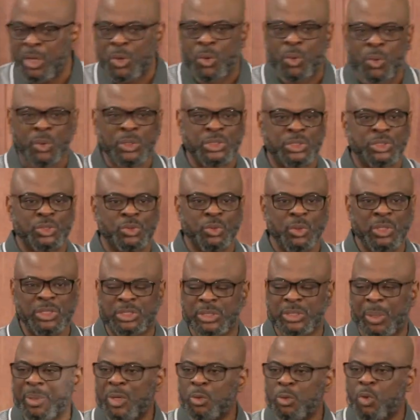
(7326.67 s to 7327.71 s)
who is doing
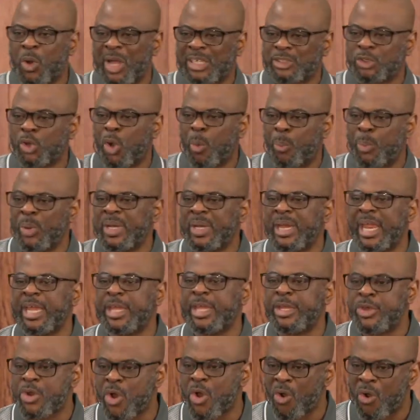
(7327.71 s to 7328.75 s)
something, who has opened the
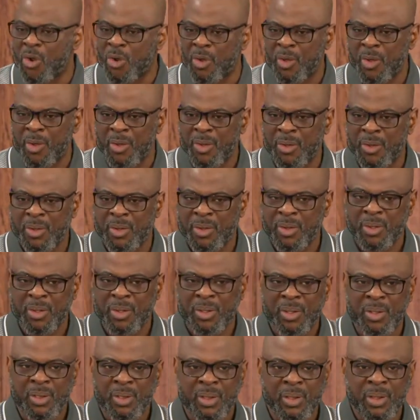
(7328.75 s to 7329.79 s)
door.
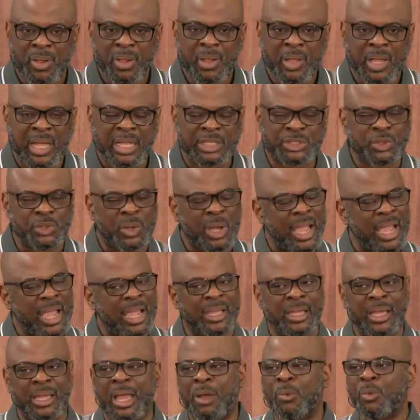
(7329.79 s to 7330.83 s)
And so
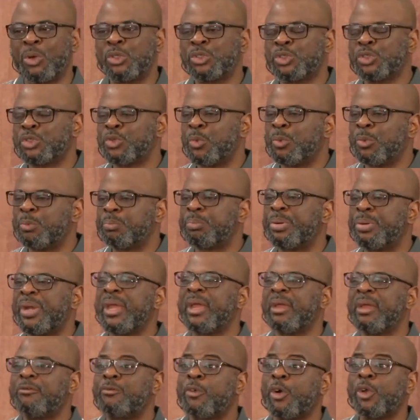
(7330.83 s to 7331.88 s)
I want you to pray
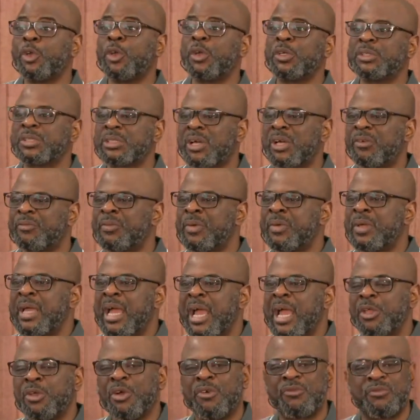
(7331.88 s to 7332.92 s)
for yourself
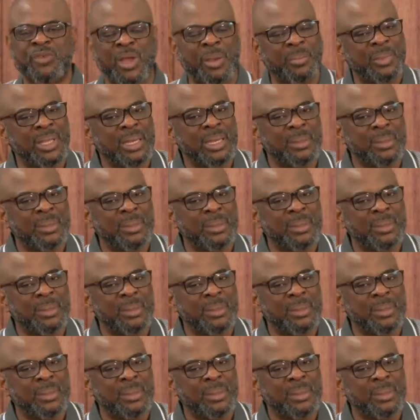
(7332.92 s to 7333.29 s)
and your family